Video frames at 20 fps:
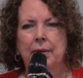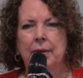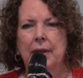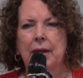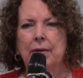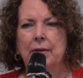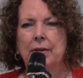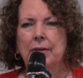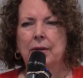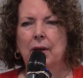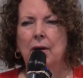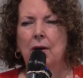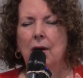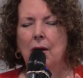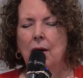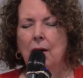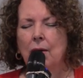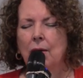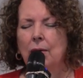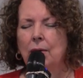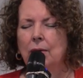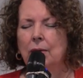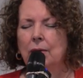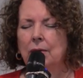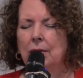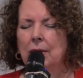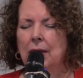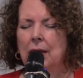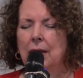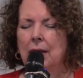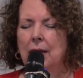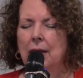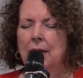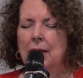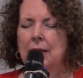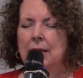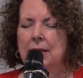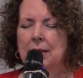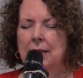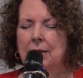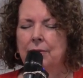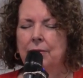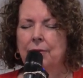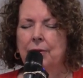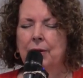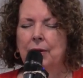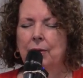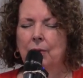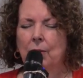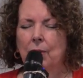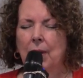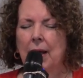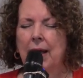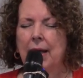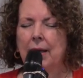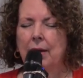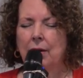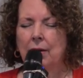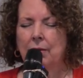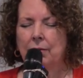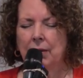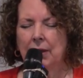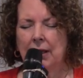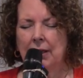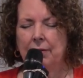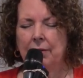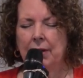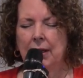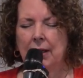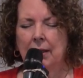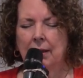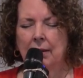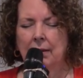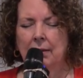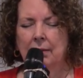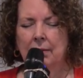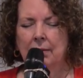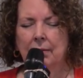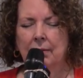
There is a whole different way of living,